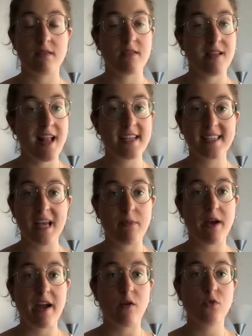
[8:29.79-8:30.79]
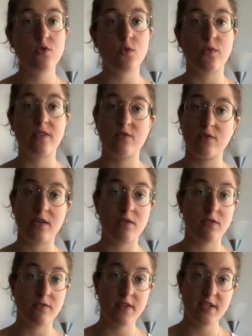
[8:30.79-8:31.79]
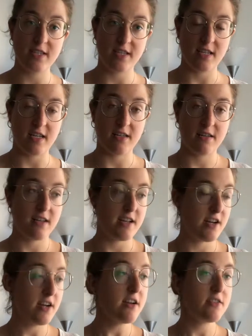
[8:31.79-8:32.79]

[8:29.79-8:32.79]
last summer I also went to a university there,